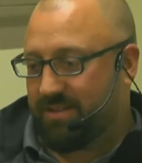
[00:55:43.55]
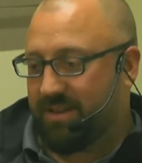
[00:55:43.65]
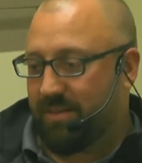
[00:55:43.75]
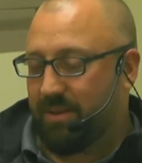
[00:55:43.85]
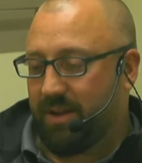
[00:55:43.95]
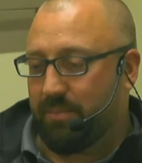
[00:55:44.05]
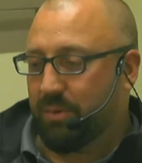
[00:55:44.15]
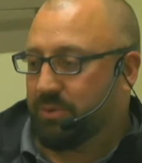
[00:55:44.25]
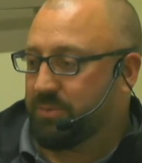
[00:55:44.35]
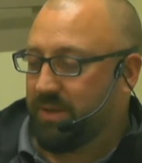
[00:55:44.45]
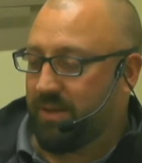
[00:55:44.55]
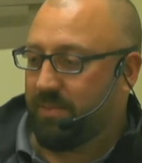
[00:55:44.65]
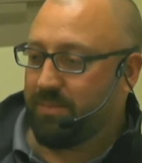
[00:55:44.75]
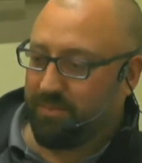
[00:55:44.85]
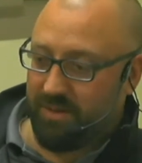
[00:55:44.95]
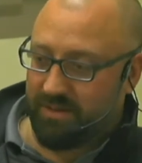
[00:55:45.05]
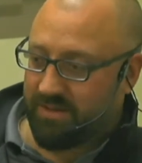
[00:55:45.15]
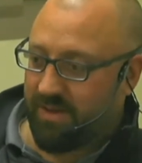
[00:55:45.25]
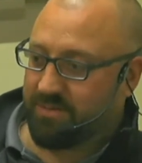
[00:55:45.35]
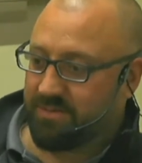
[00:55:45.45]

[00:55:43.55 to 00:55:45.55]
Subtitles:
And, I mean, he pulls me up because I was a